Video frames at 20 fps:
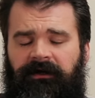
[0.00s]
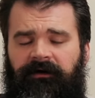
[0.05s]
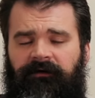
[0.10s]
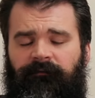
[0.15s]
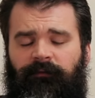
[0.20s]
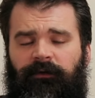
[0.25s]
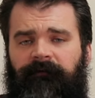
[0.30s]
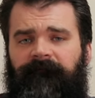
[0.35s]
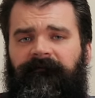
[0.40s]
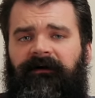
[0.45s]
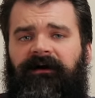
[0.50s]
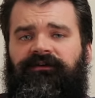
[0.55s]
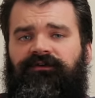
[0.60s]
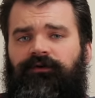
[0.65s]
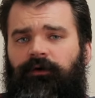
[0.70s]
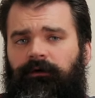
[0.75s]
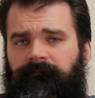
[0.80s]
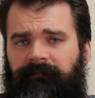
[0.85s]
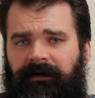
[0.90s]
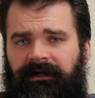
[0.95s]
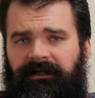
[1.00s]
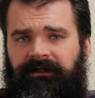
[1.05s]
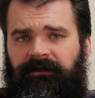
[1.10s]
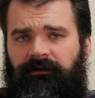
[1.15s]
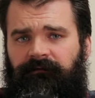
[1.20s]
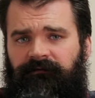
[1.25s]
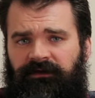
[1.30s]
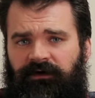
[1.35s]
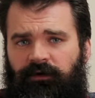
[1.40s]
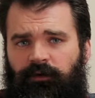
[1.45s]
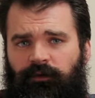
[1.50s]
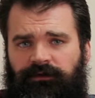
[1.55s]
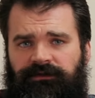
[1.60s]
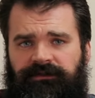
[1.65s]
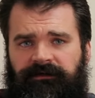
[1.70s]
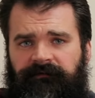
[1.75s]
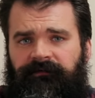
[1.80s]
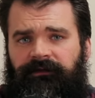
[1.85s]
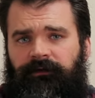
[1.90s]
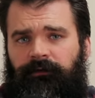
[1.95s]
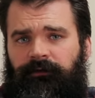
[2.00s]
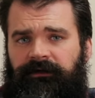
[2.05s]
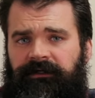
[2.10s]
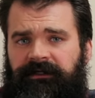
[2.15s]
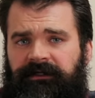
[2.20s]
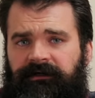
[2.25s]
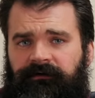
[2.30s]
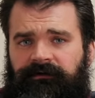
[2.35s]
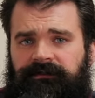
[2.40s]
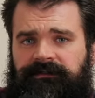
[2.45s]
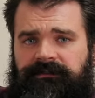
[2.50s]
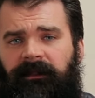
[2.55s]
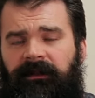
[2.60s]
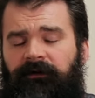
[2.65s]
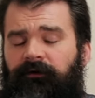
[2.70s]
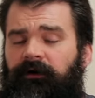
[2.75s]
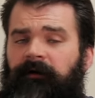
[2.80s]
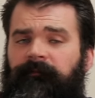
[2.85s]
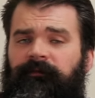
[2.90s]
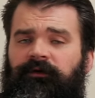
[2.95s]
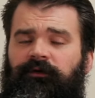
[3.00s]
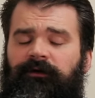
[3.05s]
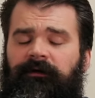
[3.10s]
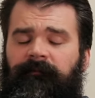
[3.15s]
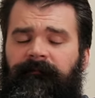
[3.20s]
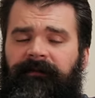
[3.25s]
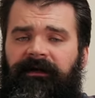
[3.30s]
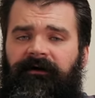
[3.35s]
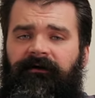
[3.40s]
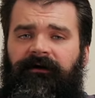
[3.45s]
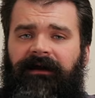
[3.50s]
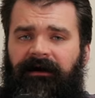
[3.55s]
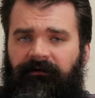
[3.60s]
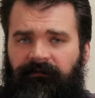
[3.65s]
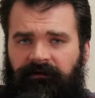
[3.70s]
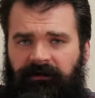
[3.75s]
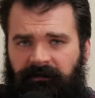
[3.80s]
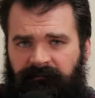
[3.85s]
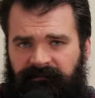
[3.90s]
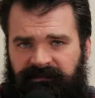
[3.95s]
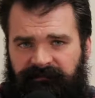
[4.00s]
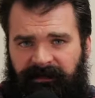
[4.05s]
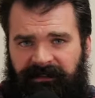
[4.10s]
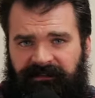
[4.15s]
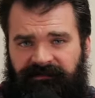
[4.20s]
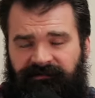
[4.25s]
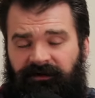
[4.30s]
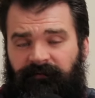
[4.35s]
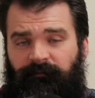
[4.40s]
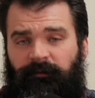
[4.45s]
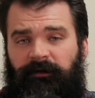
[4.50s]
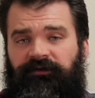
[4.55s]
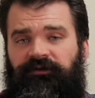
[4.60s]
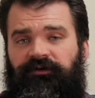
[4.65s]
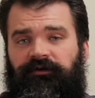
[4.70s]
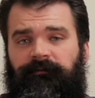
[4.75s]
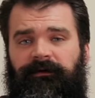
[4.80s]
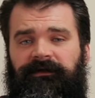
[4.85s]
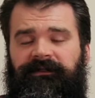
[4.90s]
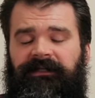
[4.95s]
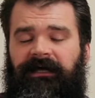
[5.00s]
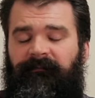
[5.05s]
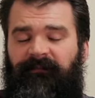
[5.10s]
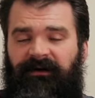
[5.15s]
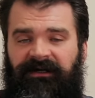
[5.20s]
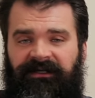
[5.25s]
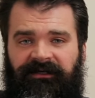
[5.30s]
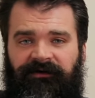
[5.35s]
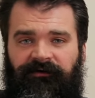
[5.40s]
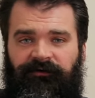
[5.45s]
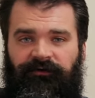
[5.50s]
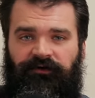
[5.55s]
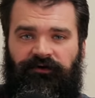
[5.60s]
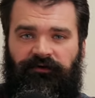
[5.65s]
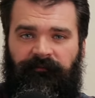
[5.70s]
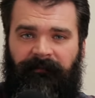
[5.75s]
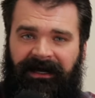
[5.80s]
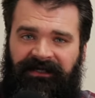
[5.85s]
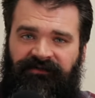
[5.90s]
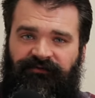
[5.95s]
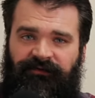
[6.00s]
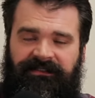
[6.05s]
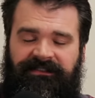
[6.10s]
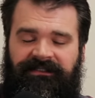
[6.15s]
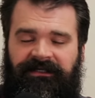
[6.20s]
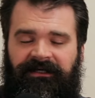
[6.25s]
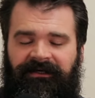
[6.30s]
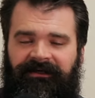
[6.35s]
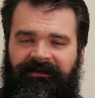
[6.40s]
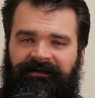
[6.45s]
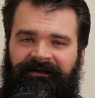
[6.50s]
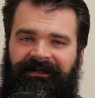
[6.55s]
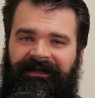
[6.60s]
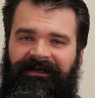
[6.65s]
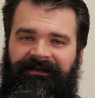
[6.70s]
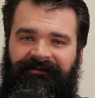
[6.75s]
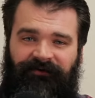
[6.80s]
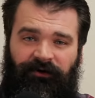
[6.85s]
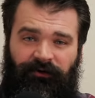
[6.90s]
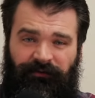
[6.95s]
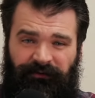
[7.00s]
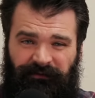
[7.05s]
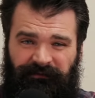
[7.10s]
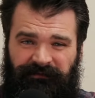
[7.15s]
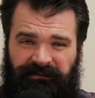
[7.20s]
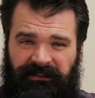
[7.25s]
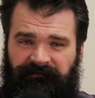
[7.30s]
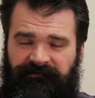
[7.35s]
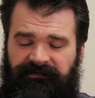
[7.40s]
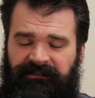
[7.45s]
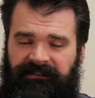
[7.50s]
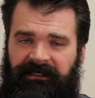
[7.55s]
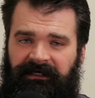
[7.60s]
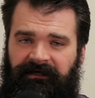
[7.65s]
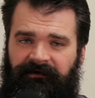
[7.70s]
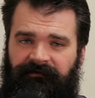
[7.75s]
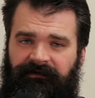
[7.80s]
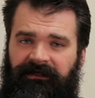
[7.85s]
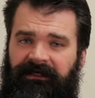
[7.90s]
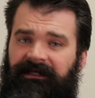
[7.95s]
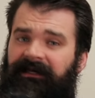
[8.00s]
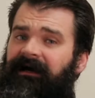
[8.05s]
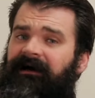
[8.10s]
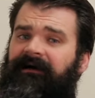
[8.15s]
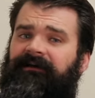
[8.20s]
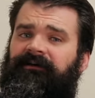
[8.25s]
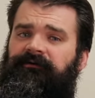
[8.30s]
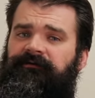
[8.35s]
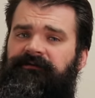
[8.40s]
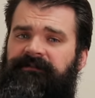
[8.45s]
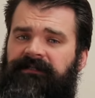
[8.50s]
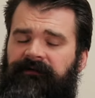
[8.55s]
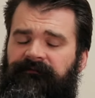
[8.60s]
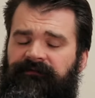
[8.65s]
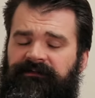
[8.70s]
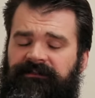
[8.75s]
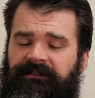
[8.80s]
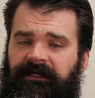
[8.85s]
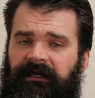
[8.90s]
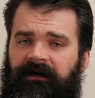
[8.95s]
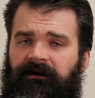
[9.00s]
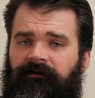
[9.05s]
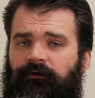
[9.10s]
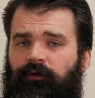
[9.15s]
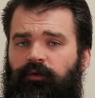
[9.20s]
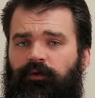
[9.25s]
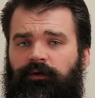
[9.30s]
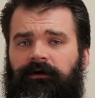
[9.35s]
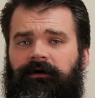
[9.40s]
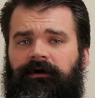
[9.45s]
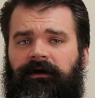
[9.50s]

will affect your money over the course of 30 years. It'll help you compare outcomes based on whether you put that money under your mattress, in a low yield savings account, a high yield savings account, or